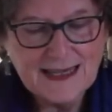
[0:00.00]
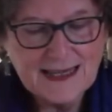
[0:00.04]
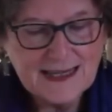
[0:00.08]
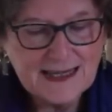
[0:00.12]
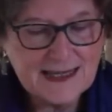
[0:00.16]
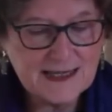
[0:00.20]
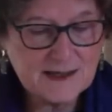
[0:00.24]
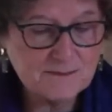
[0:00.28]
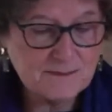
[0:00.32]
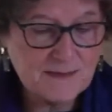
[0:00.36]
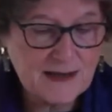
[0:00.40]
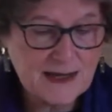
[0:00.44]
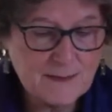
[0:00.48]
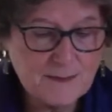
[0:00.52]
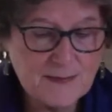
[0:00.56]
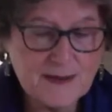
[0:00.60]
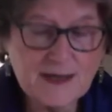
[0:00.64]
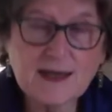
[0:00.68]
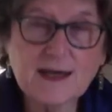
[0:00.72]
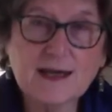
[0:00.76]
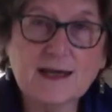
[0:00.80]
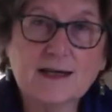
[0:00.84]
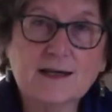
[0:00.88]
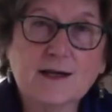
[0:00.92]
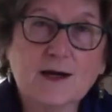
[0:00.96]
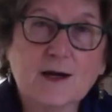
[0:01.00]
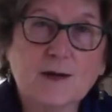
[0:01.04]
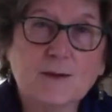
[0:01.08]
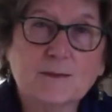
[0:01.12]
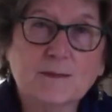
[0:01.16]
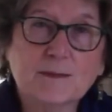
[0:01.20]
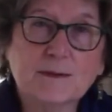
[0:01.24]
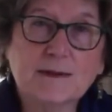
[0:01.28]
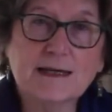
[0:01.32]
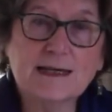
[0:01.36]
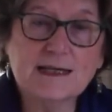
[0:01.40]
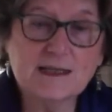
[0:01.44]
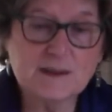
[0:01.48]
It may be
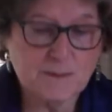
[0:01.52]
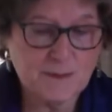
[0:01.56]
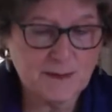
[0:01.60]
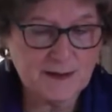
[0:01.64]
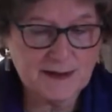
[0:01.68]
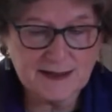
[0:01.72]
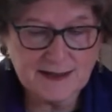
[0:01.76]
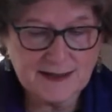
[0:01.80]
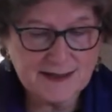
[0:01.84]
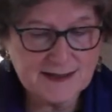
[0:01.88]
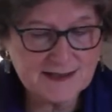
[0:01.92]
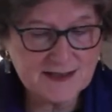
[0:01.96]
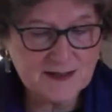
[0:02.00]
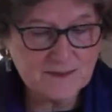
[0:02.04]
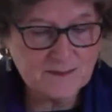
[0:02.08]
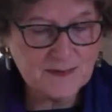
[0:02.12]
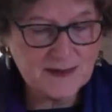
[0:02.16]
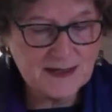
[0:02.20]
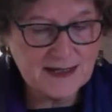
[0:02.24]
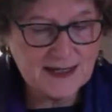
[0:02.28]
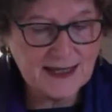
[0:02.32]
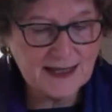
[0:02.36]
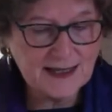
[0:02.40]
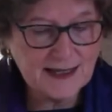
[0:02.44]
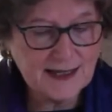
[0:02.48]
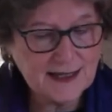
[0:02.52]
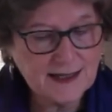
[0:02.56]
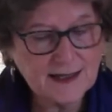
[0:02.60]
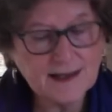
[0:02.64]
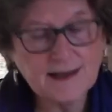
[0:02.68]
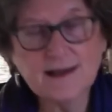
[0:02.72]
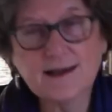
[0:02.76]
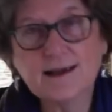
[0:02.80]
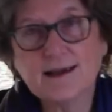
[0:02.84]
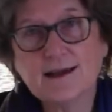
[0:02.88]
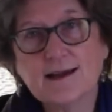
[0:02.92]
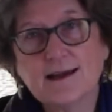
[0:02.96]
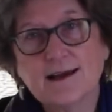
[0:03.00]
incomplete, but it is a
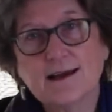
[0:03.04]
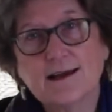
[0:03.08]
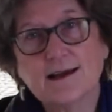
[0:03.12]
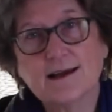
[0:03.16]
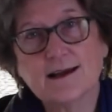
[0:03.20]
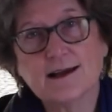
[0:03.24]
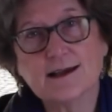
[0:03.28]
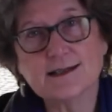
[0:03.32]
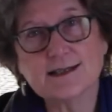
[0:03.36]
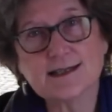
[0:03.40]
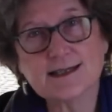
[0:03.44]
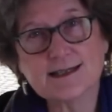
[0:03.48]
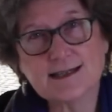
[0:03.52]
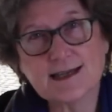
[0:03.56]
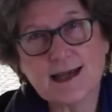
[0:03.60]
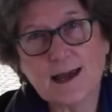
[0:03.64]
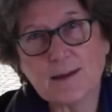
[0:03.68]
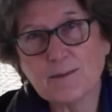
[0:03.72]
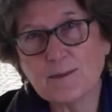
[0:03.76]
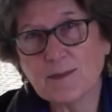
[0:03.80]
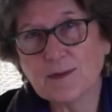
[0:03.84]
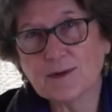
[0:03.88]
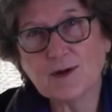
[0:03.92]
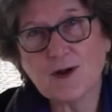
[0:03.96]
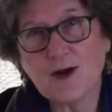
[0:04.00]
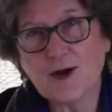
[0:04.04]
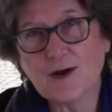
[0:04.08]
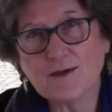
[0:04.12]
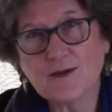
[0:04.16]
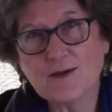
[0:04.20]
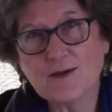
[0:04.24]
beginning, a step along